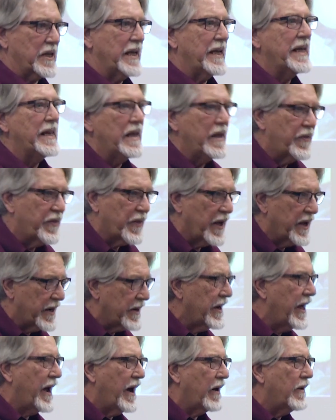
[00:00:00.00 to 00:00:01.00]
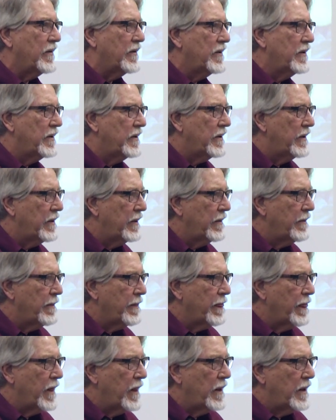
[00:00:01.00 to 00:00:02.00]
anything now.
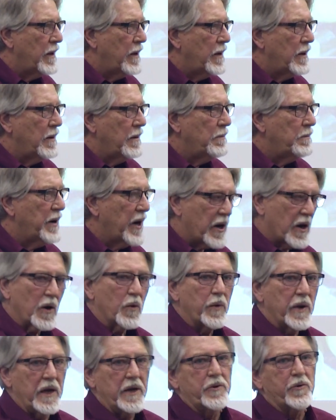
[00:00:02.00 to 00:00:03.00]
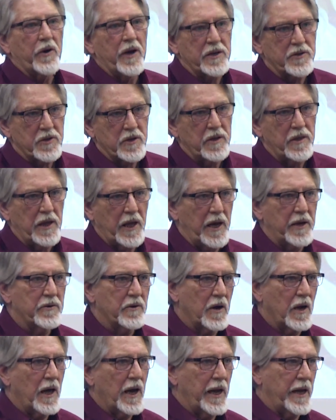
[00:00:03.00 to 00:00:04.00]
But are we addressing the
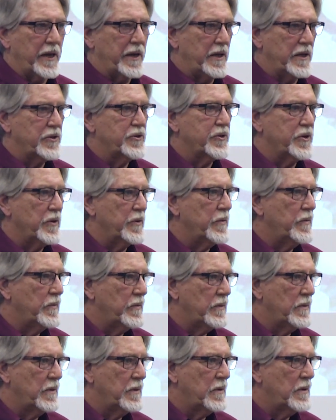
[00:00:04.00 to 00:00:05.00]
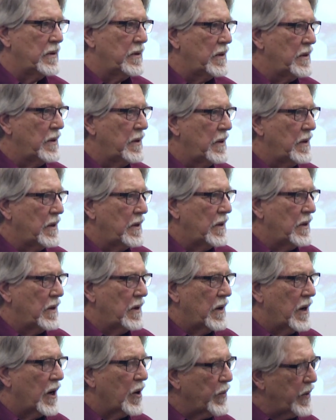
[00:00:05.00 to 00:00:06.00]
underlying issue?
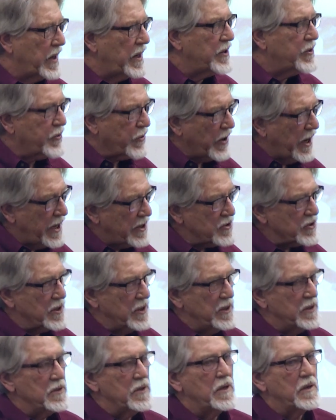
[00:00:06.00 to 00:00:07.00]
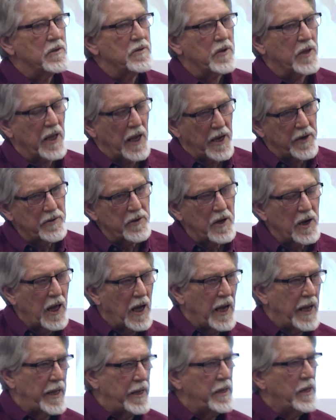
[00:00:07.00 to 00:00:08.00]
Are we addressing the
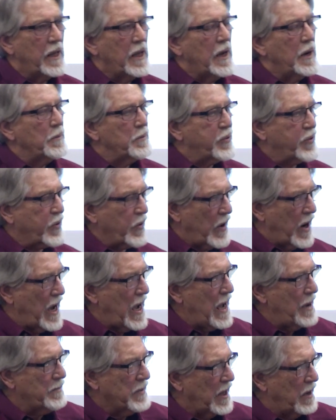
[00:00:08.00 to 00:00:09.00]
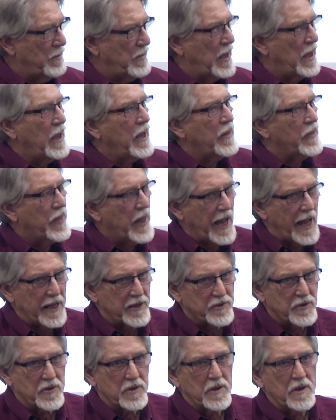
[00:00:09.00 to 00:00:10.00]
underlying problem
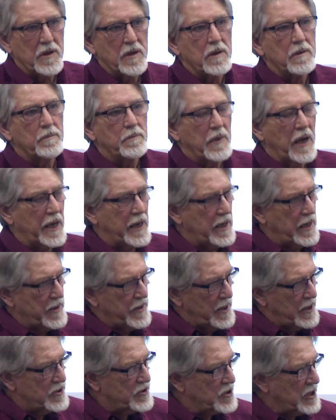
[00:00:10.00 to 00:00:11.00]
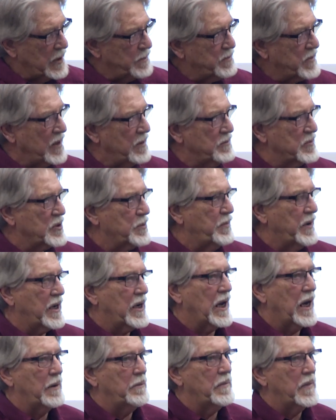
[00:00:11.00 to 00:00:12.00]
that's making these symptoms
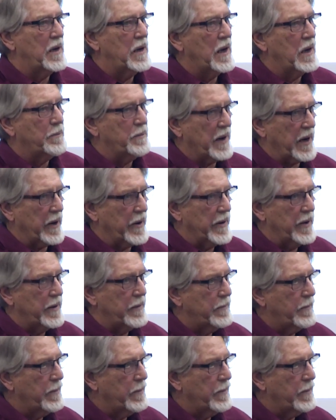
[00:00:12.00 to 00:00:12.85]
become apparent?